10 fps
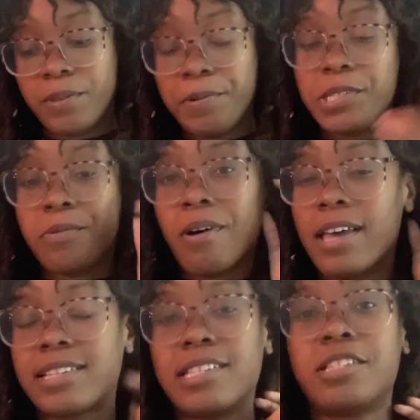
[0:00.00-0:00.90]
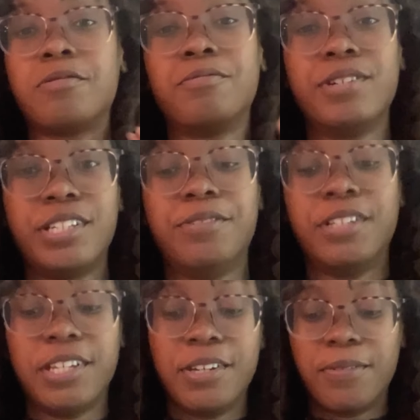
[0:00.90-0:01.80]
the reason why is because it's a really
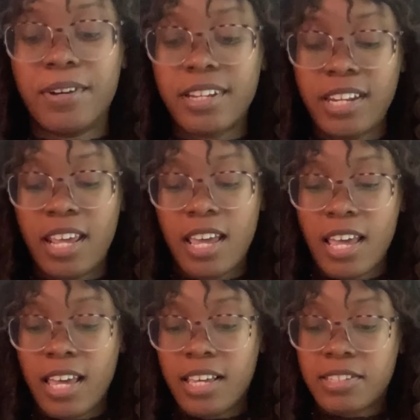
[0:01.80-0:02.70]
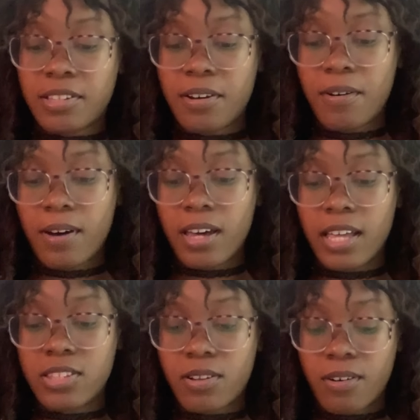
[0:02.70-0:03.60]
good one. So
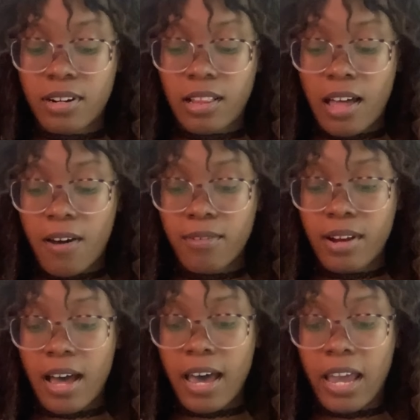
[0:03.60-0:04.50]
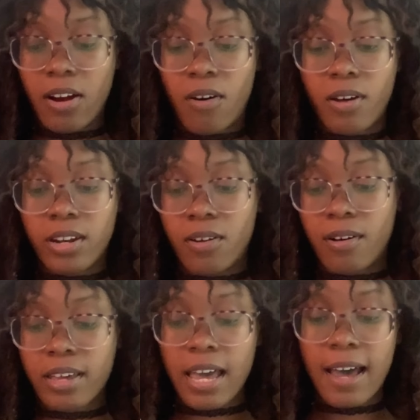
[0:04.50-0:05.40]
it's called Cloud9 in
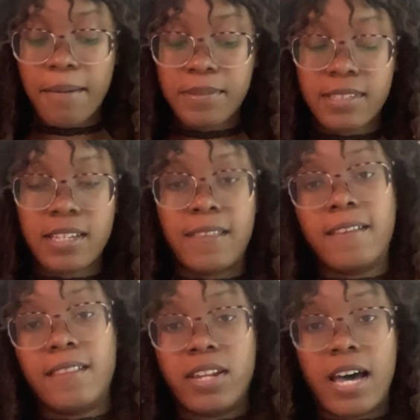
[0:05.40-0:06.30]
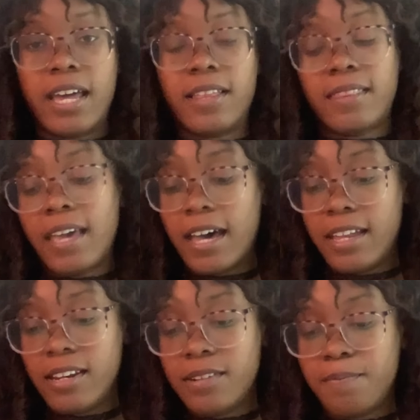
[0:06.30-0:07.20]
all caps, and then the 9 at the
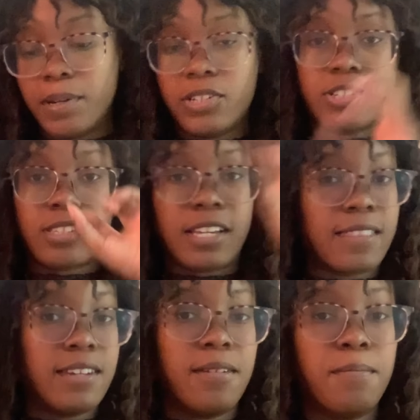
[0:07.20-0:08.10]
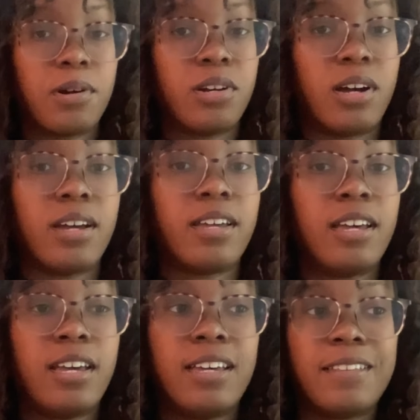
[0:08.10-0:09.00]
end, but just like the number, not
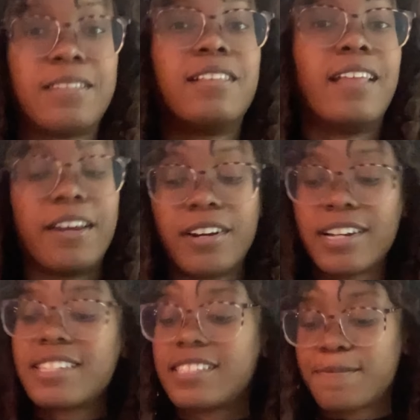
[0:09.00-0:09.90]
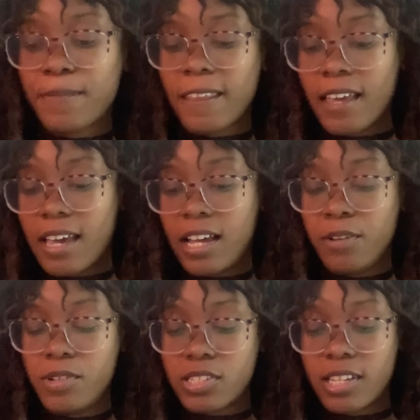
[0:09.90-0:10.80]
the letters. And you
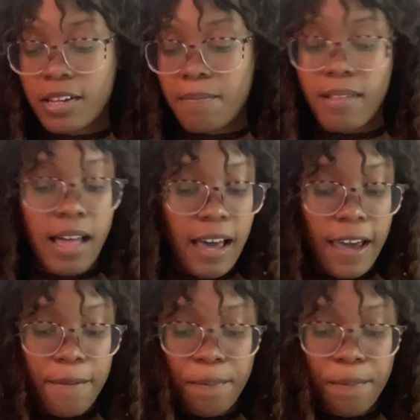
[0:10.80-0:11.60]
would just click apply,